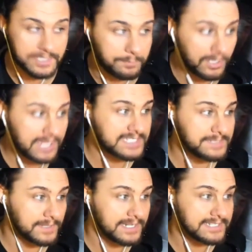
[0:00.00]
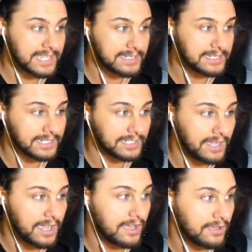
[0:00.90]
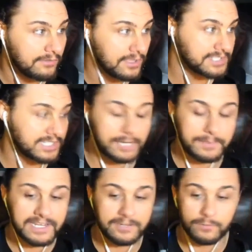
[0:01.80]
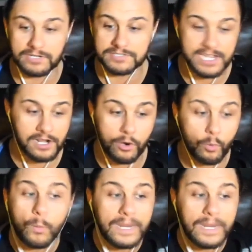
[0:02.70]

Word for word: The brand split is ending. Uh, it's going to be winner take all. We